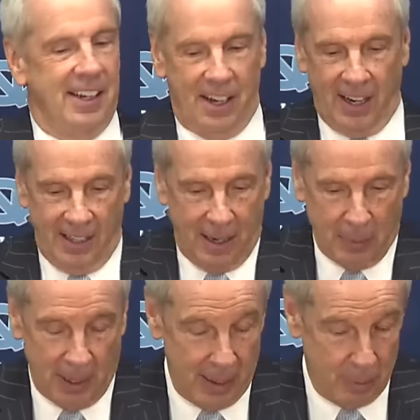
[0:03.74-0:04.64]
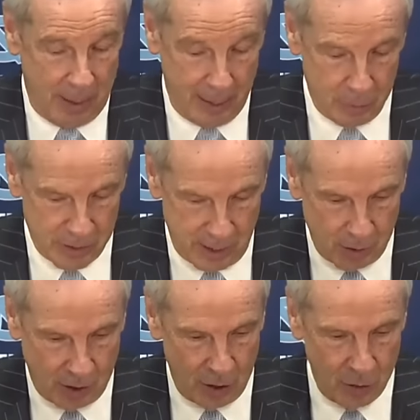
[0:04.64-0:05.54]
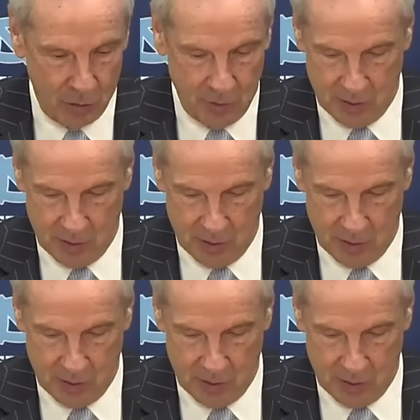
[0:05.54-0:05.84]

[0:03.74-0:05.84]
All right, I'm glad Brad was able to go